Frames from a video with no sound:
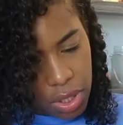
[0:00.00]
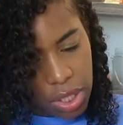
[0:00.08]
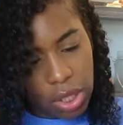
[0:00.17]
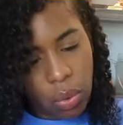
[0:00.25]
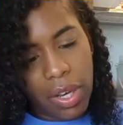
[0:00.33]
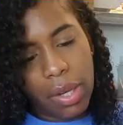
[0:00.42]

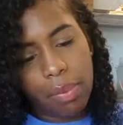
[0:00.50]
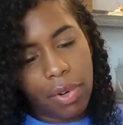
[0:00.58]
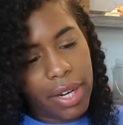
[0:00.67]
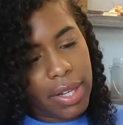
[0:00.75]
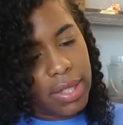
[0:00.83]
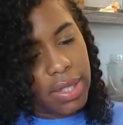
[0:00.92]
Equate
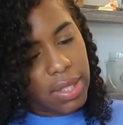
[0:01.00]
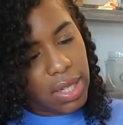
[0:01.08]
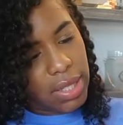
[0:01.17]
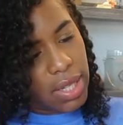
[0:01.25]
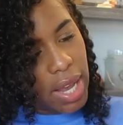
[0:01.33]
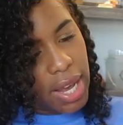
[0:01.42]
brand
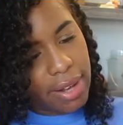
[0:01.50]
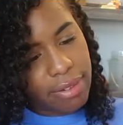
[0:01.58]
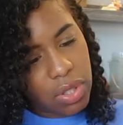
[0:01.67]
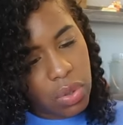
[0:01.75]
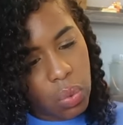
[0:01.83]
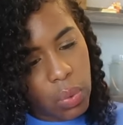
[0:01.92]
says I have
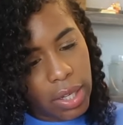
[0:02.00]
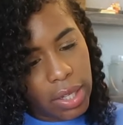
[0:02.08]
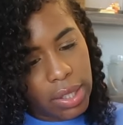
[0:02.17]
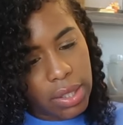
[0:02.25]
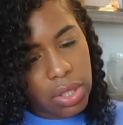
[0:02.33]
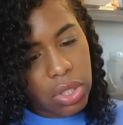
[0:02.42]
to
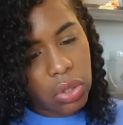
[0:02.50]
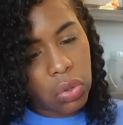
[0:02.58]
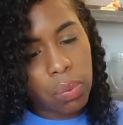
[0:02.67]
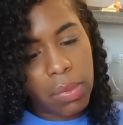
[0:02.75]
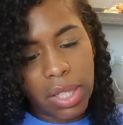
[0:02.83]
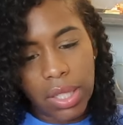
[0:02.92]
wait
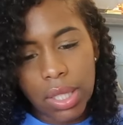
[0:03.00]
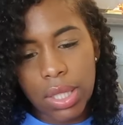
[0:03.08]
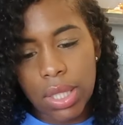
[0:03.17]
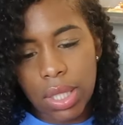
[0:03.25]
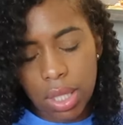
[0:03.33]
two minutes.